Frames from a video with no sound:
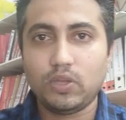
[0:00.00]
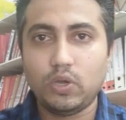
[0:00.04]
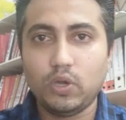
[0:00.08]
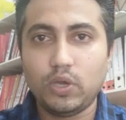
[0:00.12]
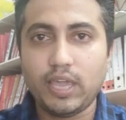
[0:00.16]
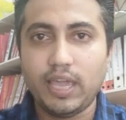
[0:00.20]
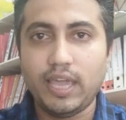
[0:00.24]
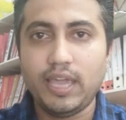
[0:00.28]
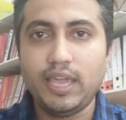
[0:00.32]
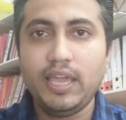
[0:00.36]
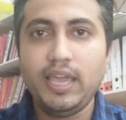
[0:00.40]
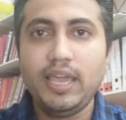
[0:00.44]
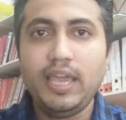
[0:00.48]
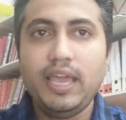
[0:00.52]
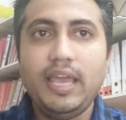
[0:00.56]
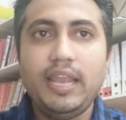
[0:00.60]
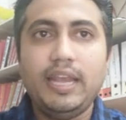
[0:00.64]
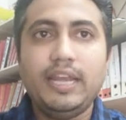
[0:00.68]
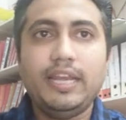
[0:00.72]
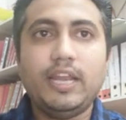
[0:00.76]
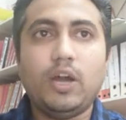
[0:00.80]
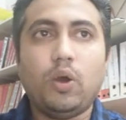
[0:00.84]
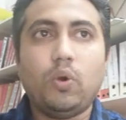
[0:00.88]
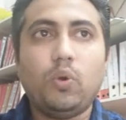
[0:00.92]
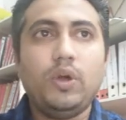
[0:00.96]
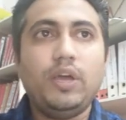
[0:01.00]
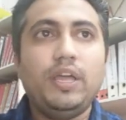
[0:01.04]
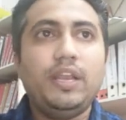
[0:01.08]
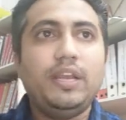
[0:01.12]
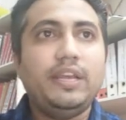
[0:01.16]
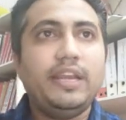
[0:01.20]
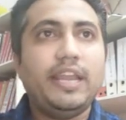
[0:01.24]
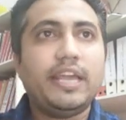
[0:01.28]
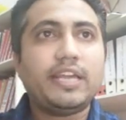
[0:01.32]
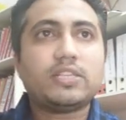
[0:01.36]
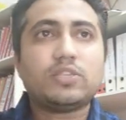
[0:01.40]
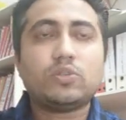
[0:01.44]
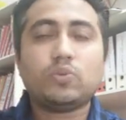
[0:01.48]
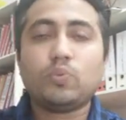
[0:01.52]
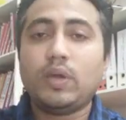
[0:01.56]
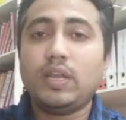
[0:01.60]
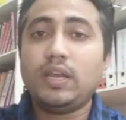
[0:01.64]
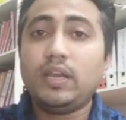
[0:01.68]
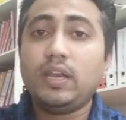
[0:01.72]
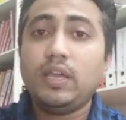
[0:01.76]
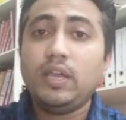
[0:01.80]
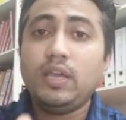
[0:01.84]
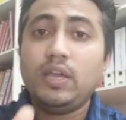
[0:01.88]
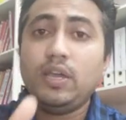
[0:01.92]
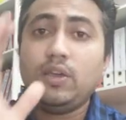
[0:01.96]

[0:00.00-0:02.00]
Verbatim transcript: Okay, now next one,